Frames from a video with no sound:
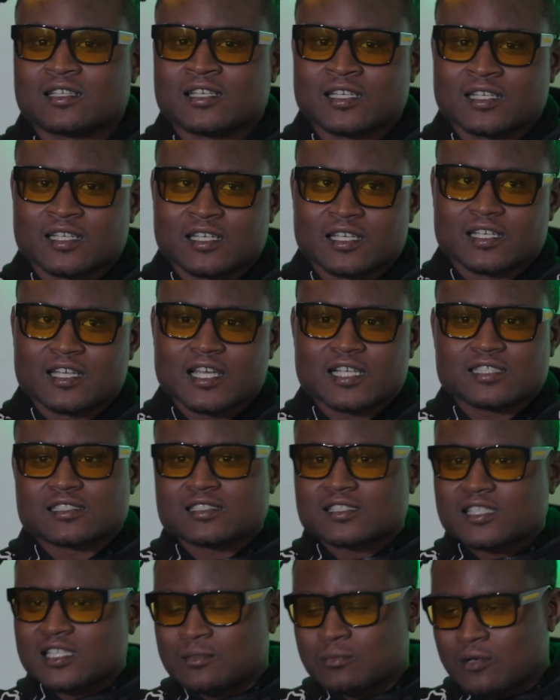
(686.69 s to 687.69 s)
and then that
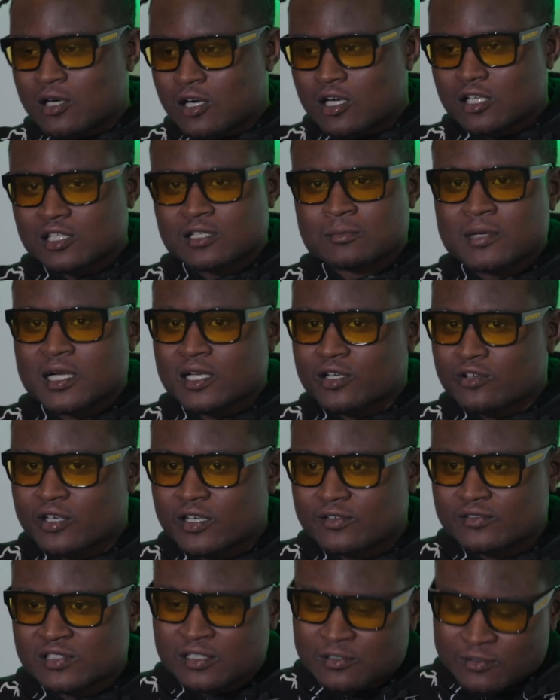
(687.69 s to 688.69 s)
just keep all of my
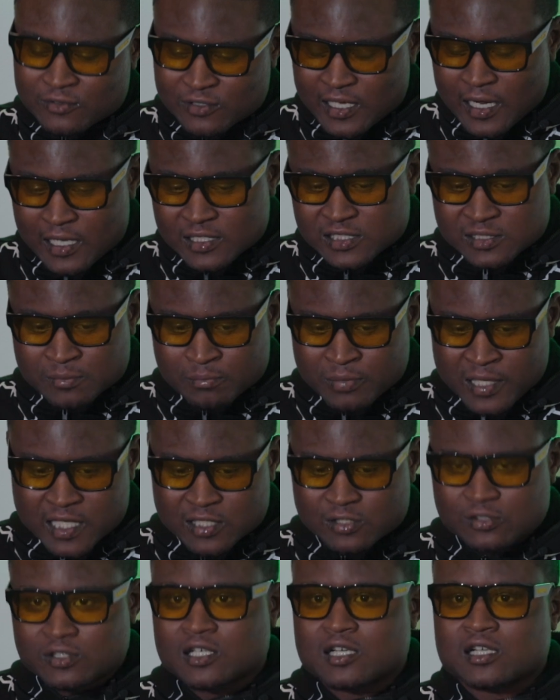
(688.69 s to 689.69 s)
creativity. I just
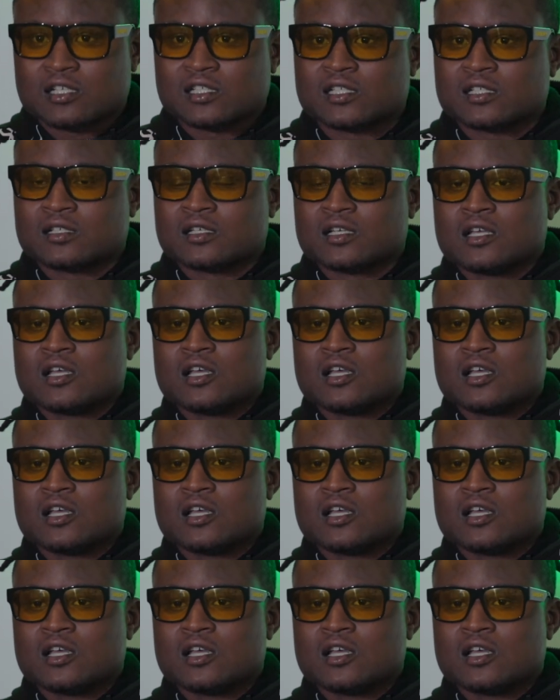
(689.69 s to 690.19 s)
bottle it all in.